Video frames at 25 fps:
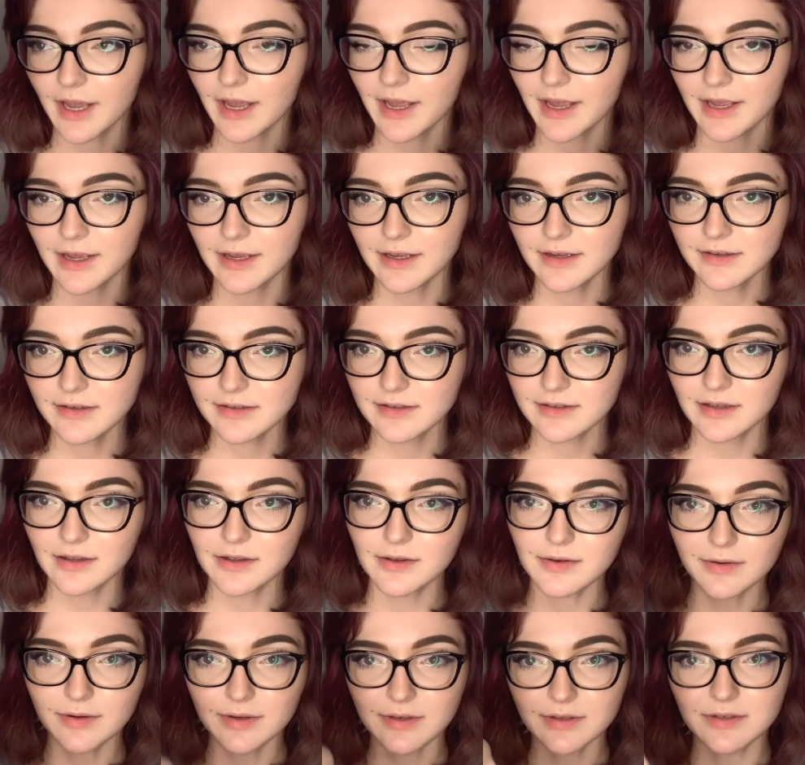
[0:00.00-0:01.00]
case that
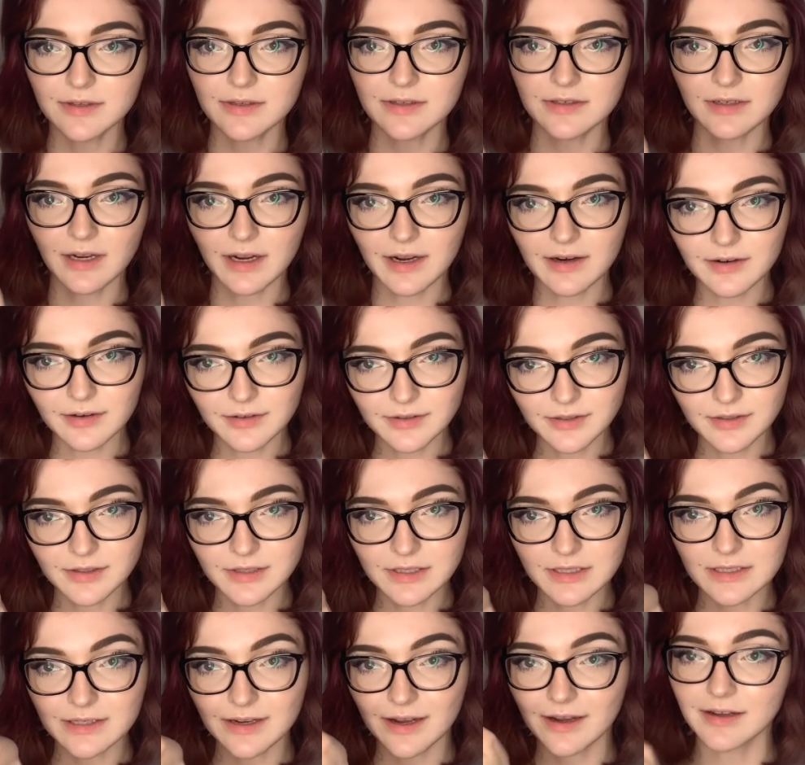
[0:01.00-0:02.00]
you can stand on your
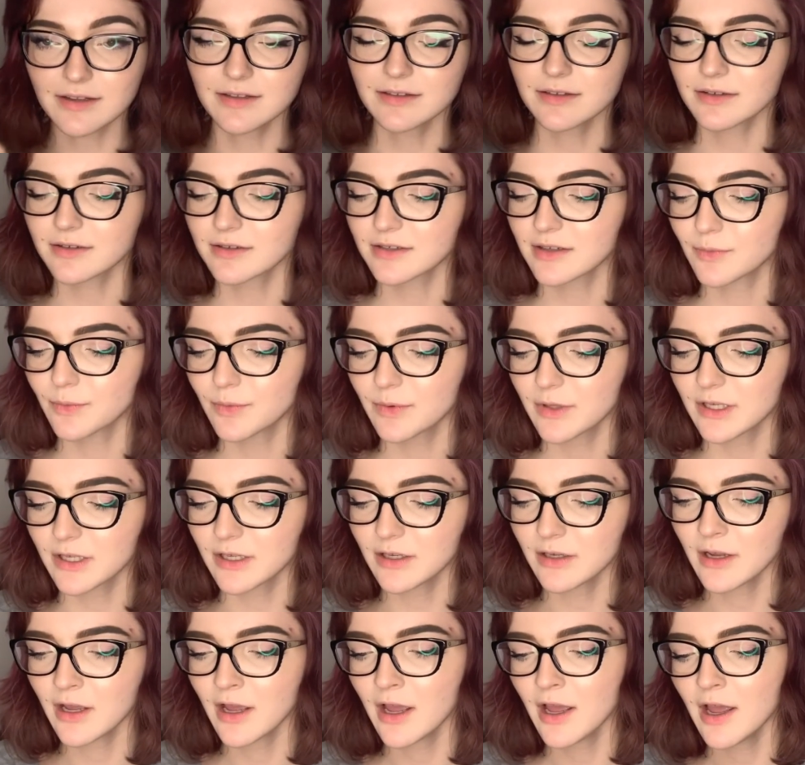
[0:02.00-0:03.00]
desk or
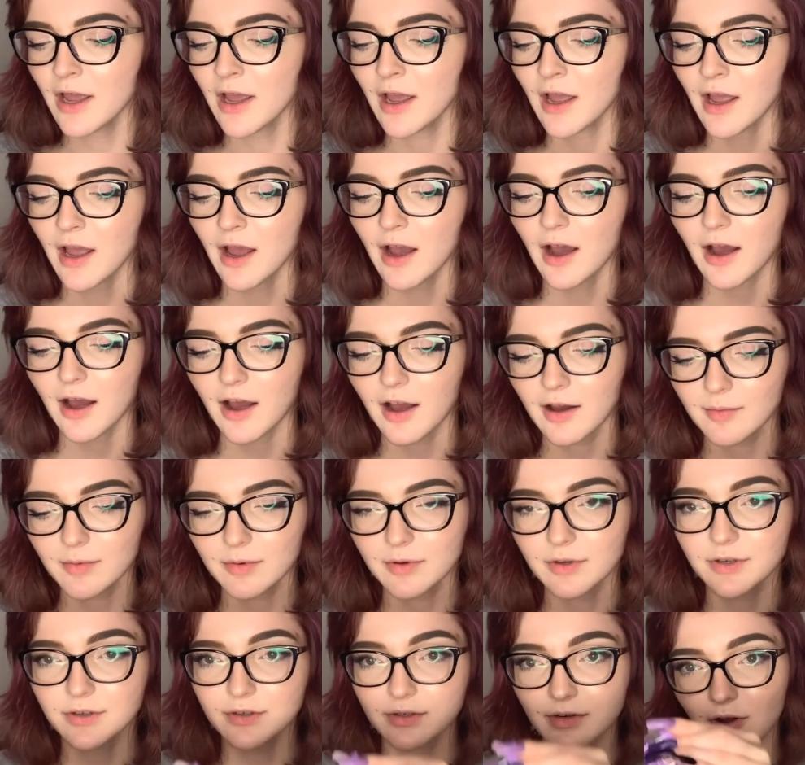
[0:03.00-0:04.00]
something. Um,
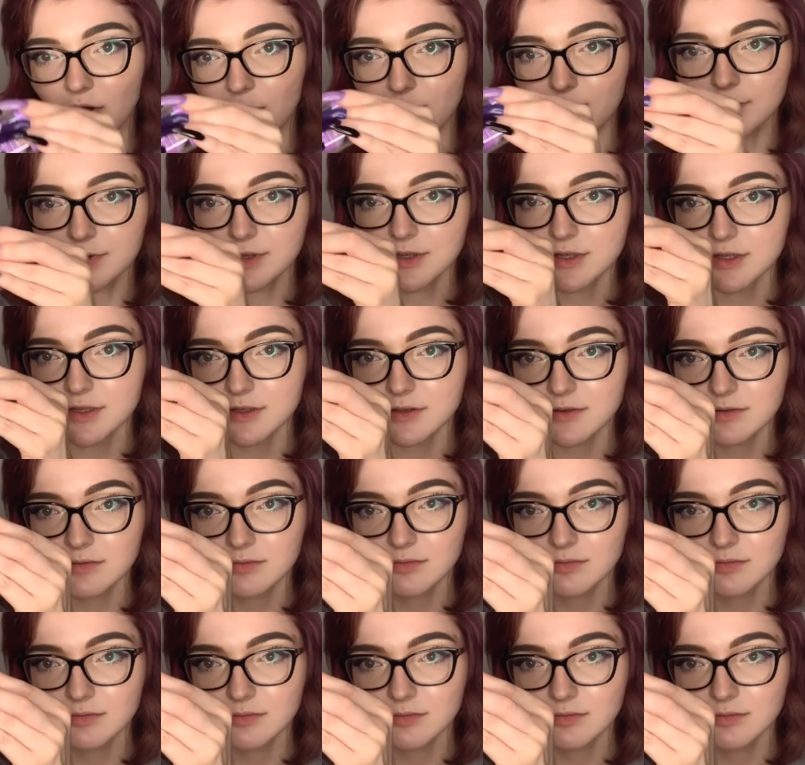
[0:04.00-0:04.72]
and it opens